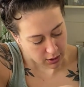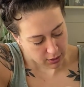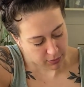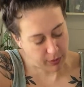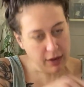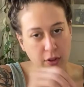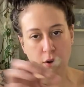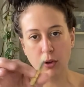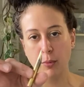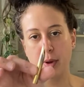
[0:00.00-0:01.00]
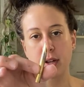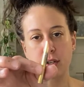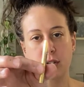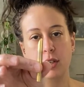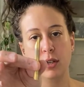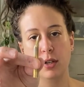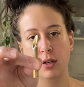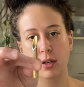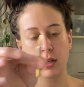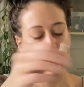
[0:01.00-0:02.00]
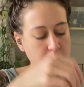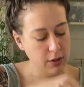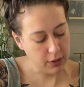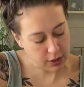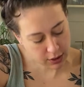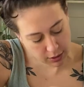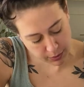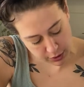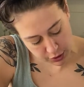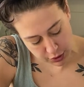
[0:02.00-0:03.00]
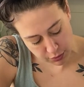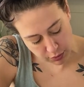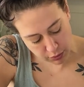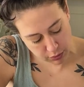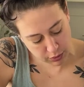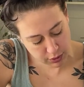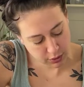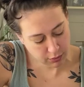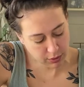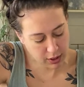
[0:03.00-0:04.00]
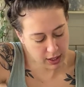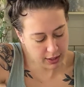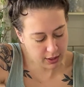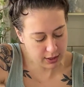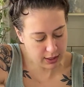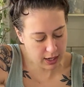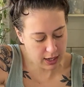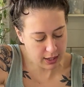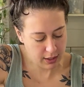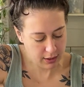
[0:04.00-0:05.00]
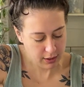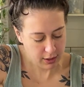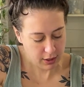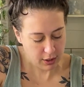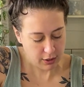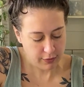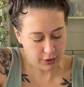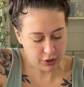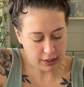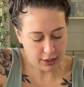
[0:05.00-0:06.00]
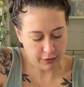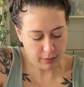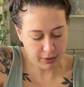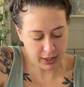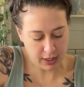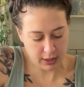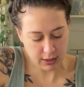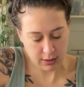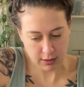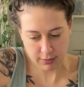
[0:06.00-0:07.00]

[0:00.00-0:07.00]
But we have a little hole punch. We're just gonna punch 2 holes, one on either side for drainage for plants.